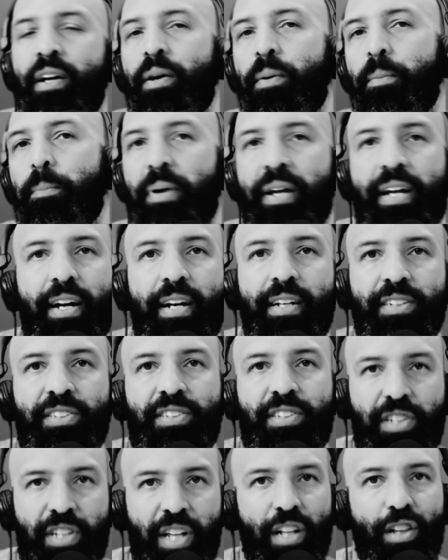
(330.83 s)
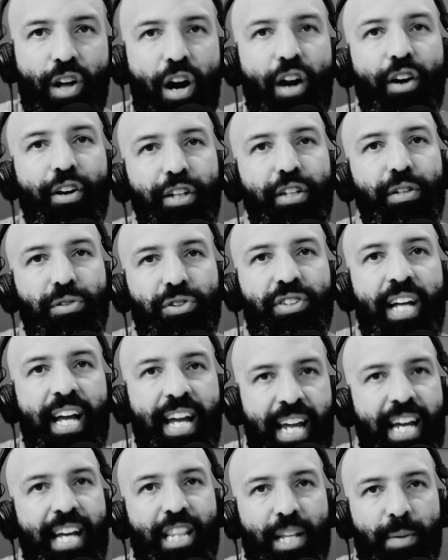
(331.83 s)
Because the longer you
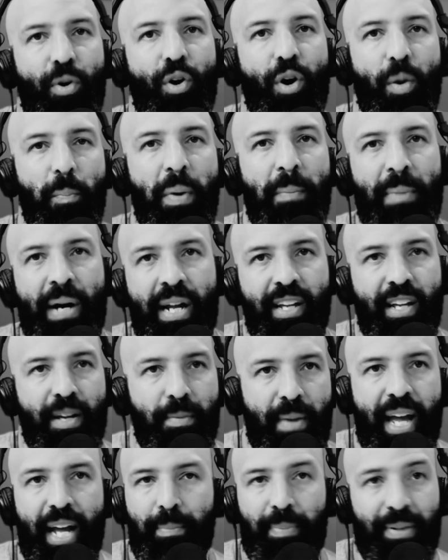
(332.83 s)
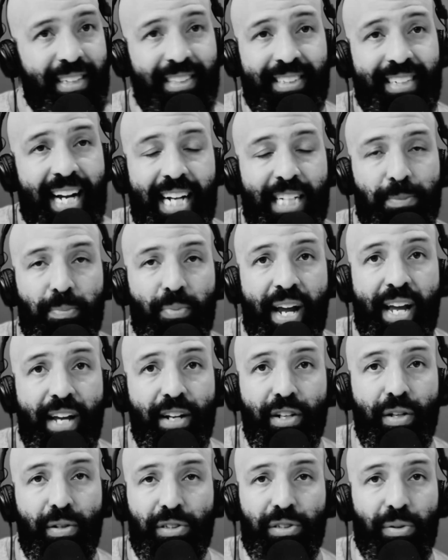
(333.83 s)
stay in, the more money you make. But this guy's brand
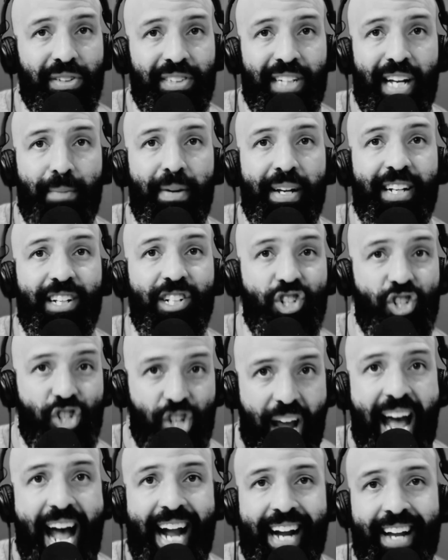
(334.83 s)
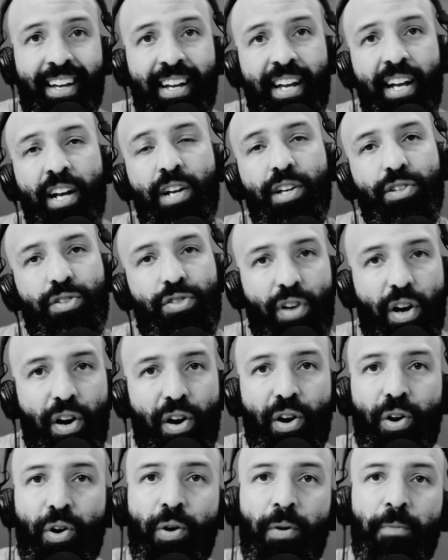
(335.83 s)
new, so he's not making jack.
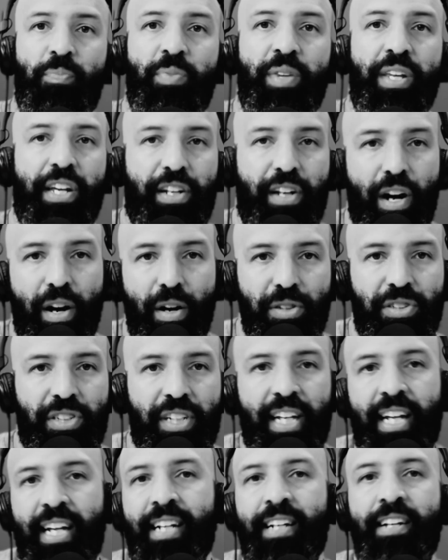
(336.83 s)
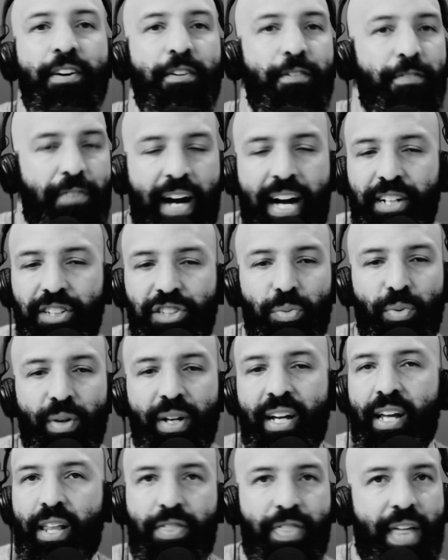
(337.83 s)
So he goes in, finds a
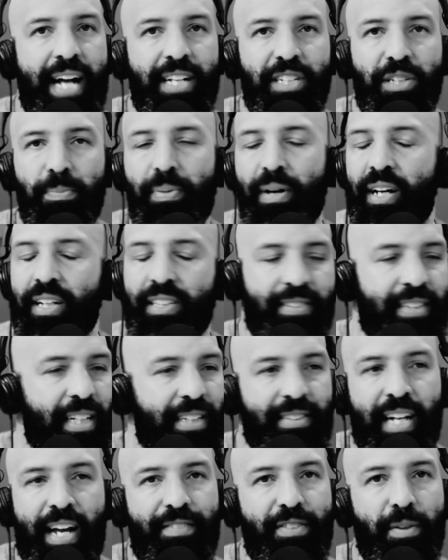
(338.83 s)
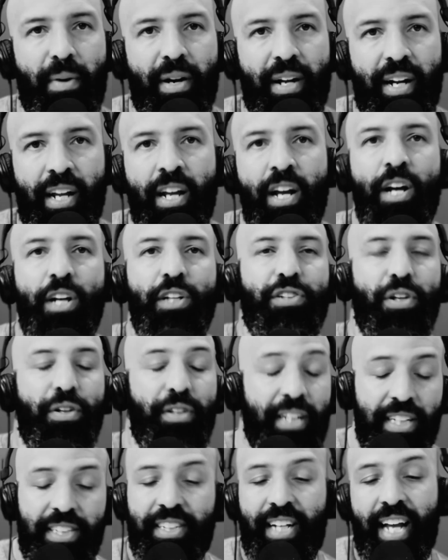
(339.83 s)
ring, $1,000, doesn't have the money. So
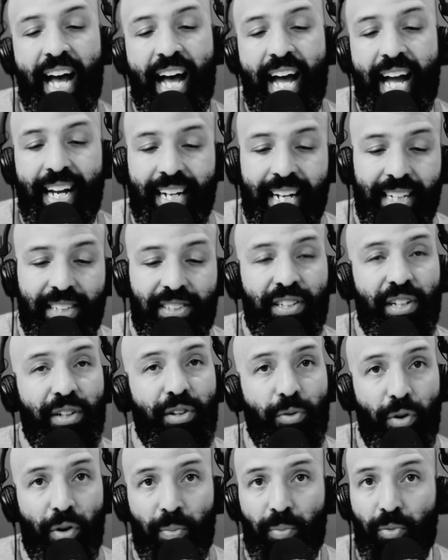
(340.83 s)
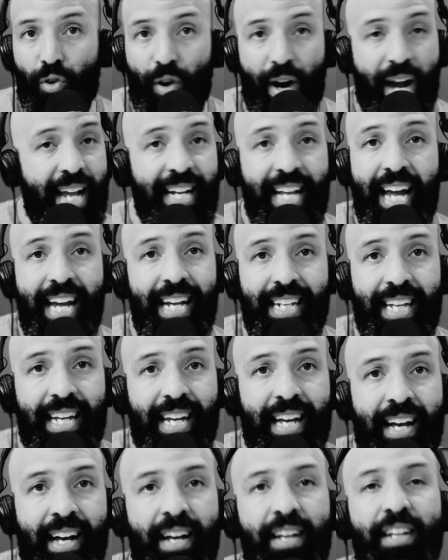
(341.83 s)
this guy gets the grand
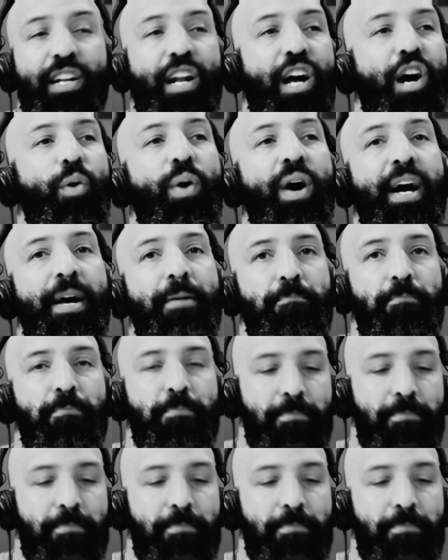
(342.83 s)
idea. You know what?